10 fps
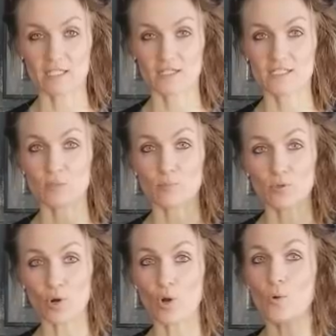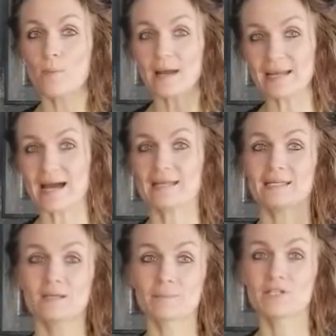It's a
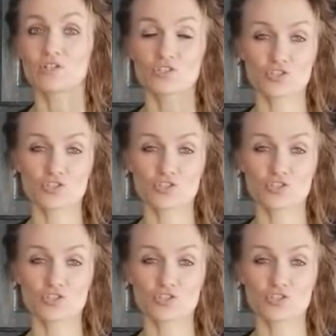probiotic milk